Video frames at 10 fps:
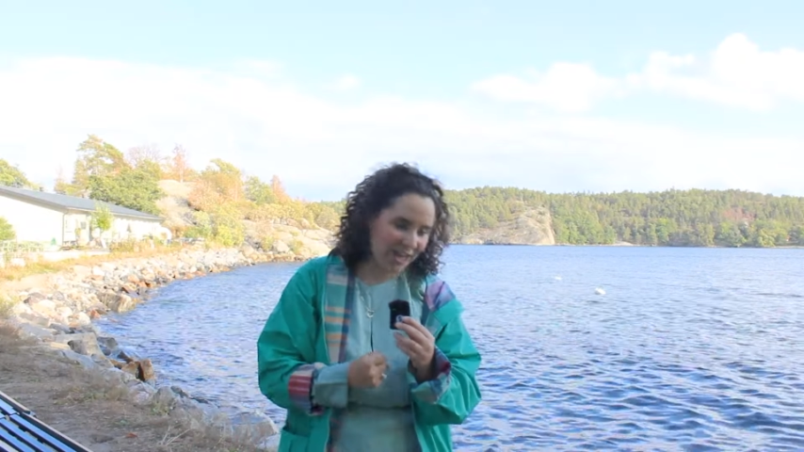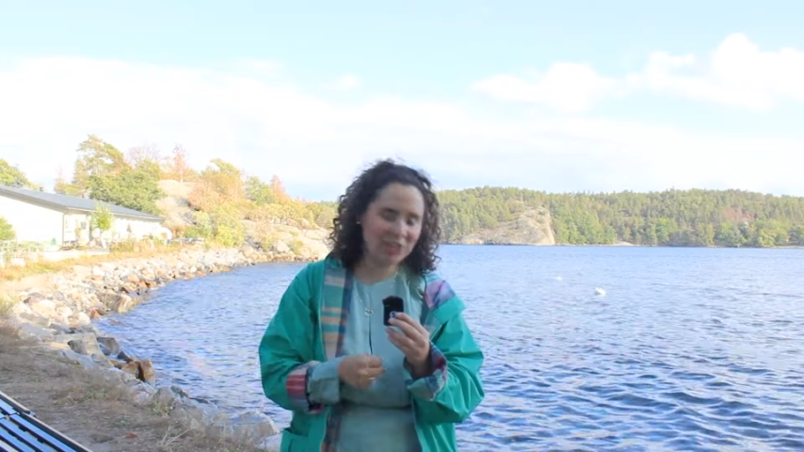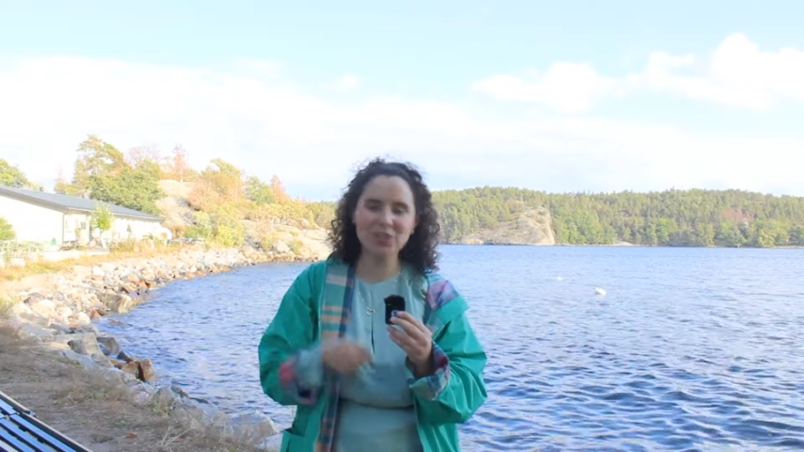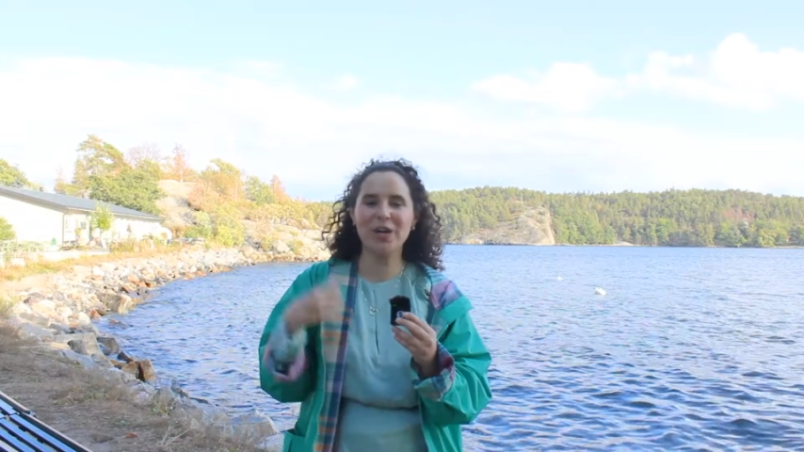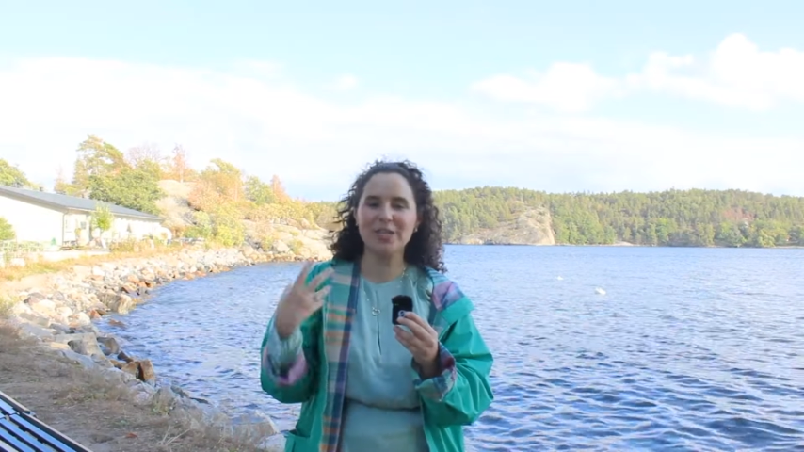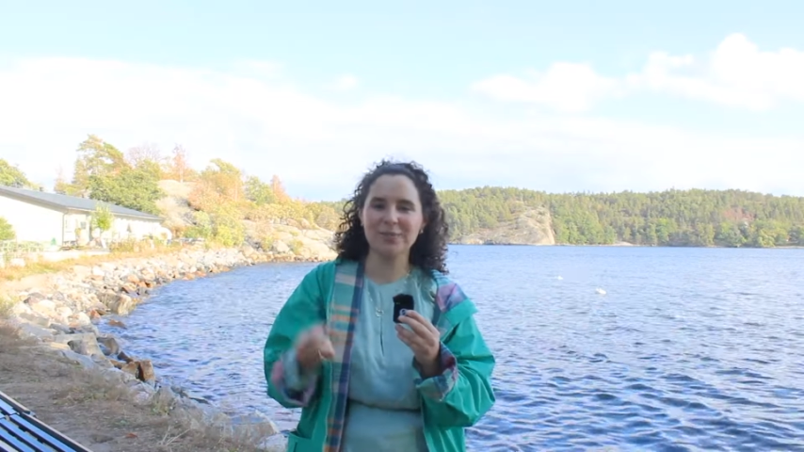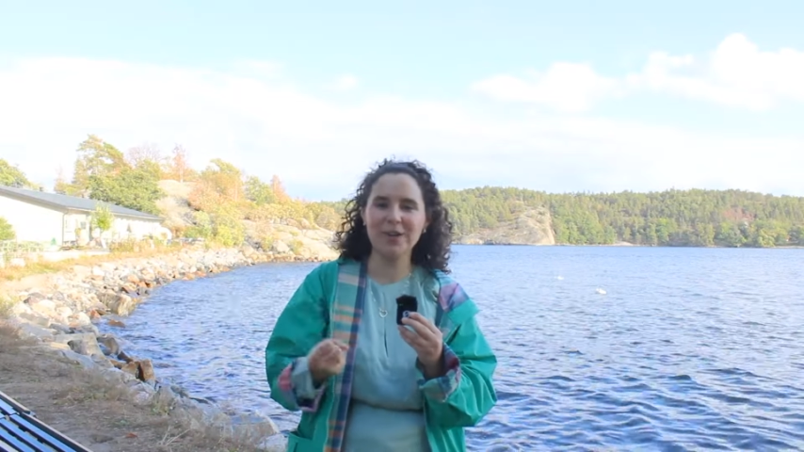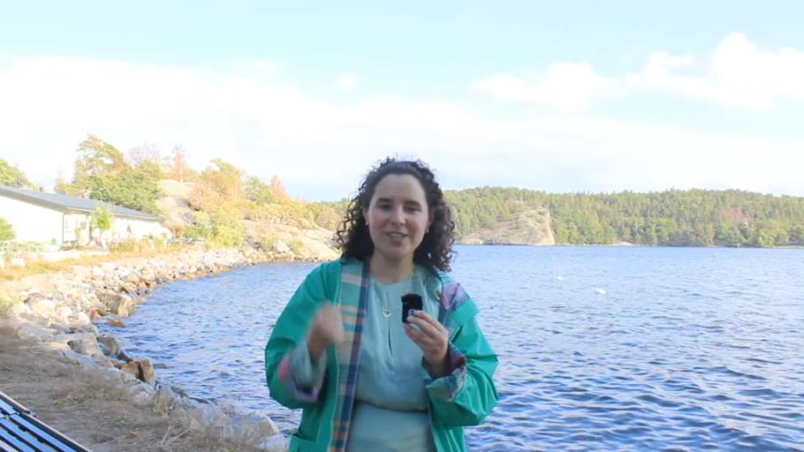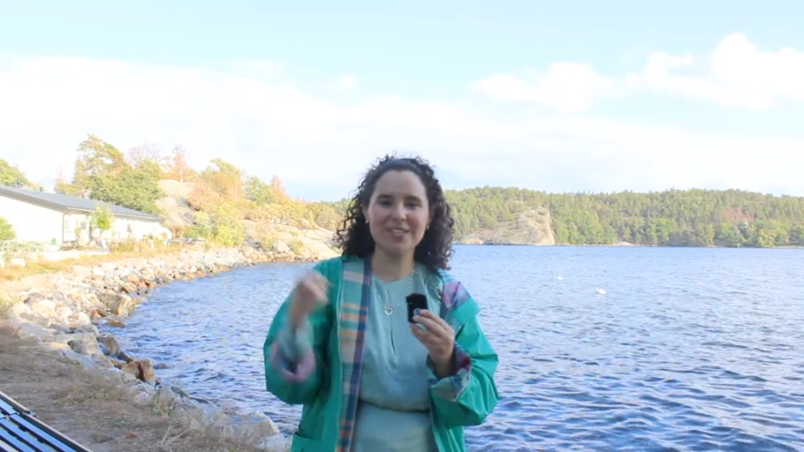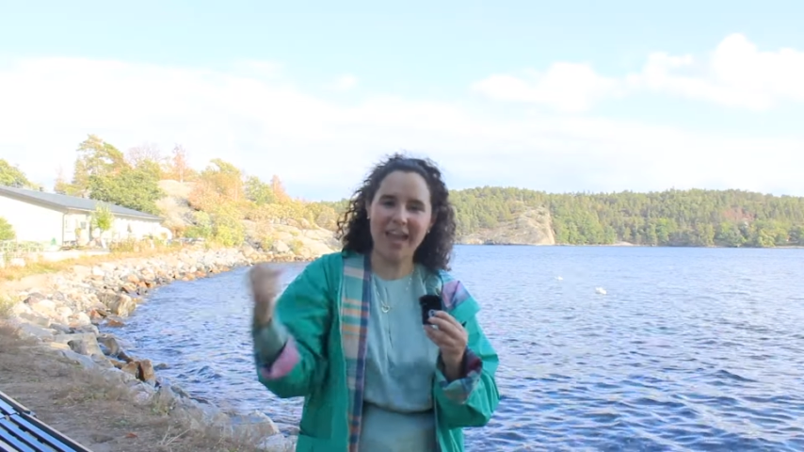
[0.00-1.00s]
he's trying to
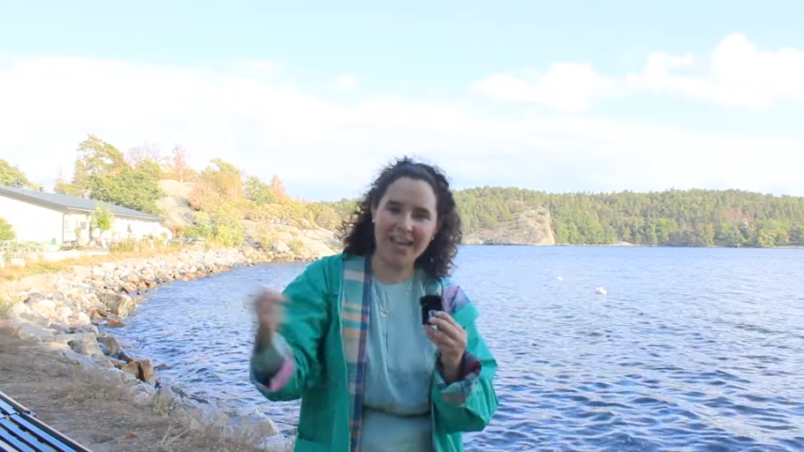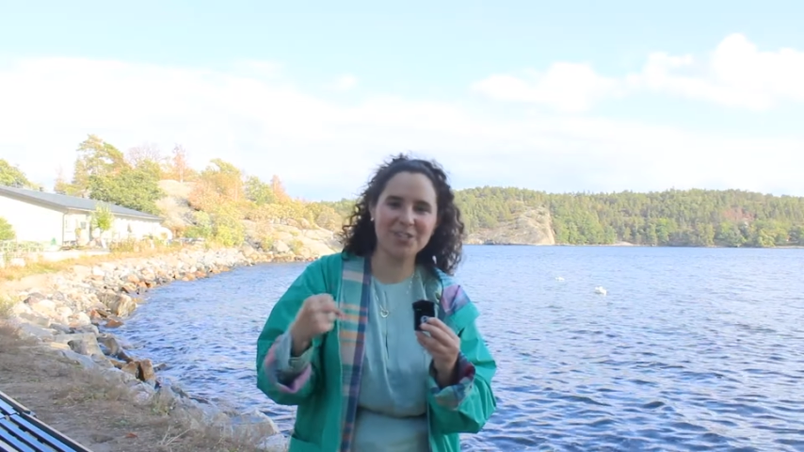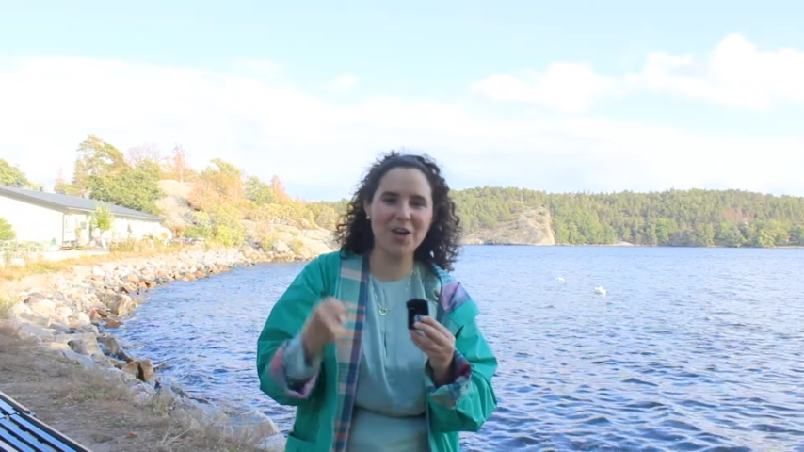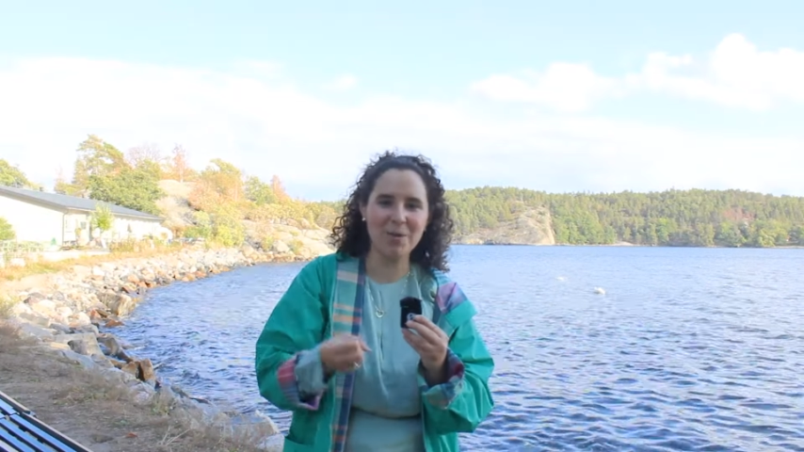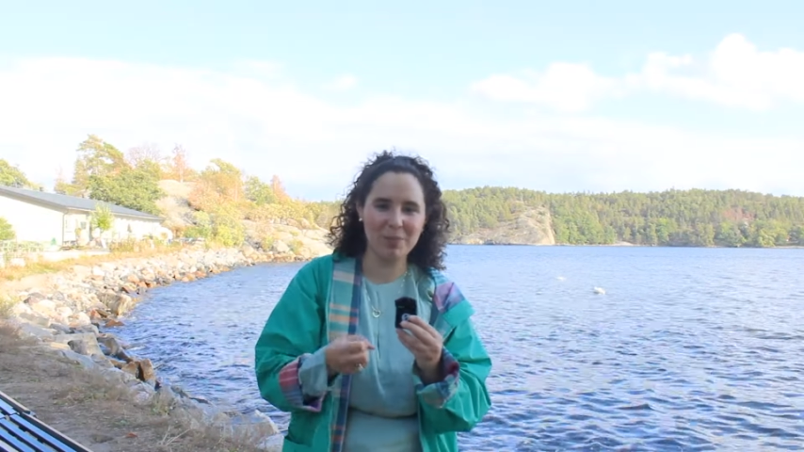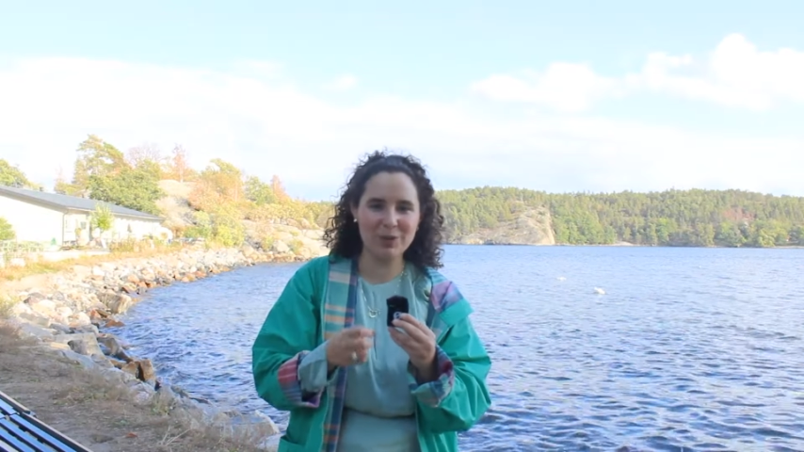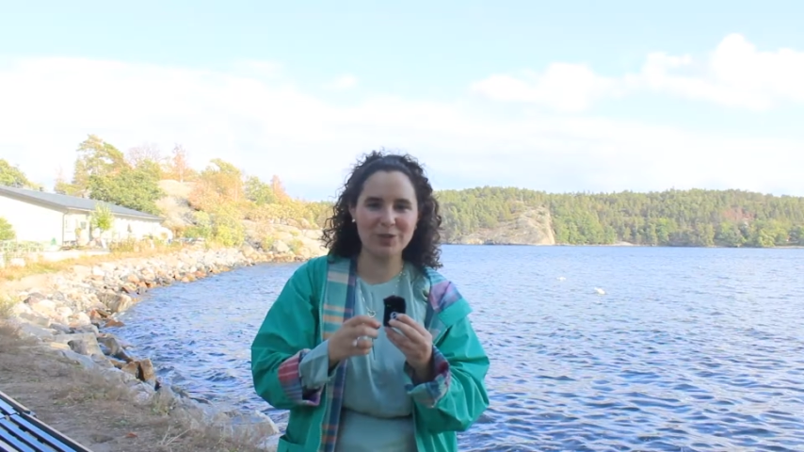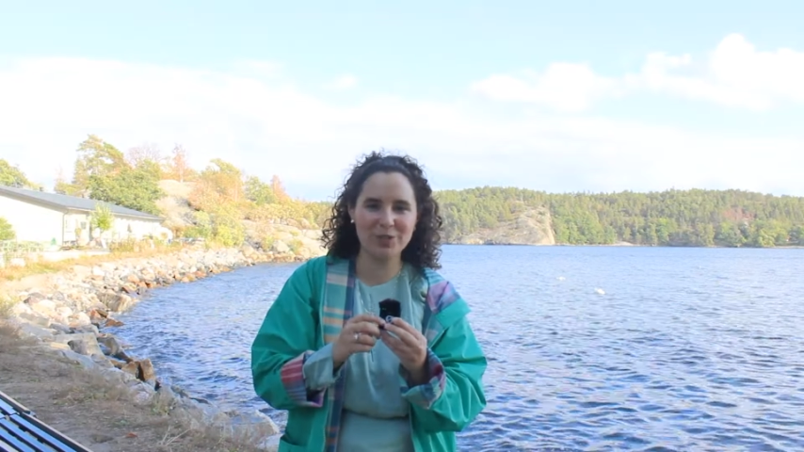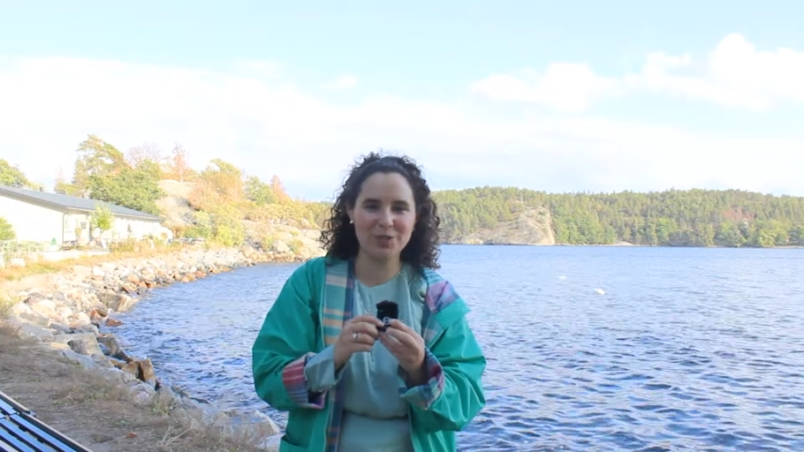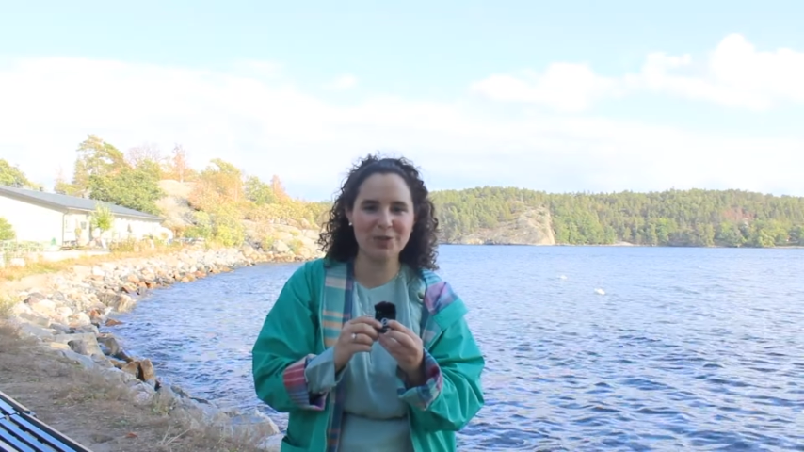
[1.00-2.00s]
bring this hands-on
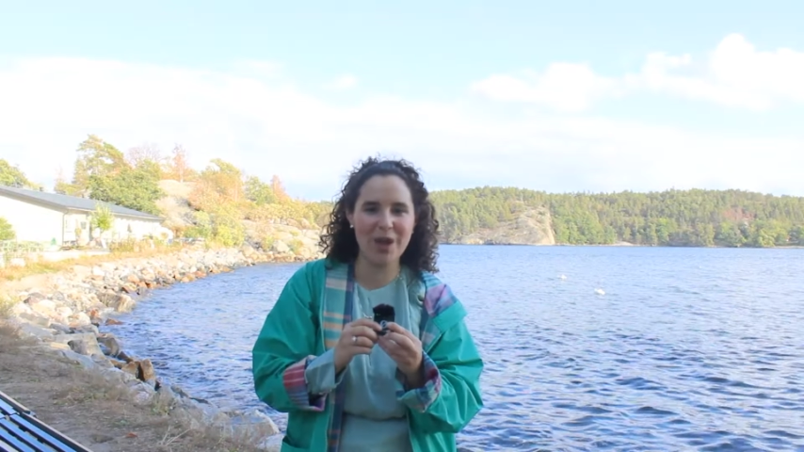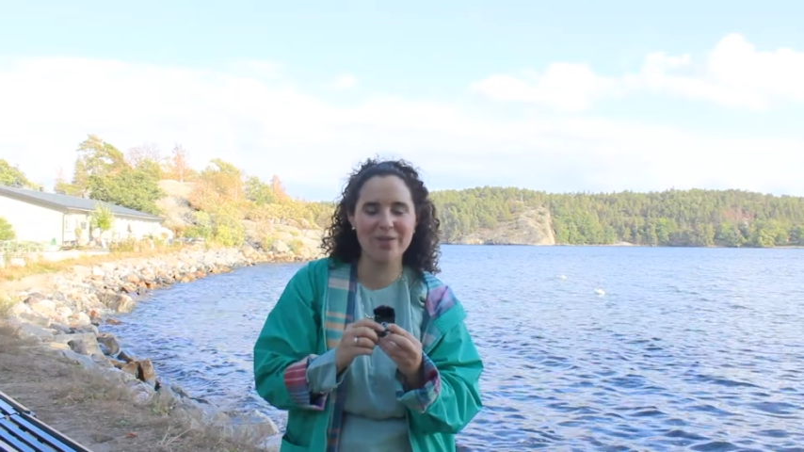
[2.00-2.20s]
approach to